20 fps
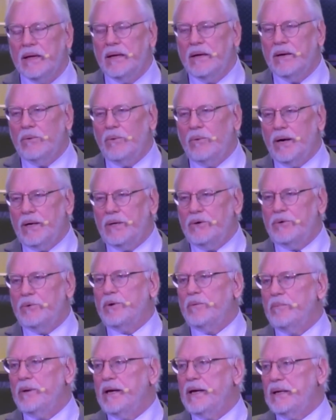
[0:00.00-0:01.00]
While you're
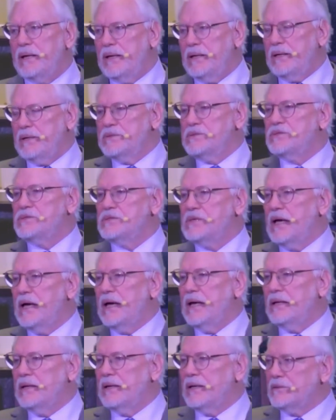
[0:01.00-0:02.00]
remaining
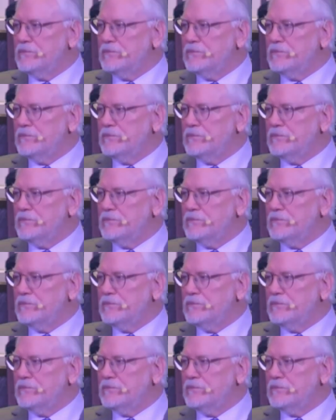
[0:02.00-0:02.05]
standing,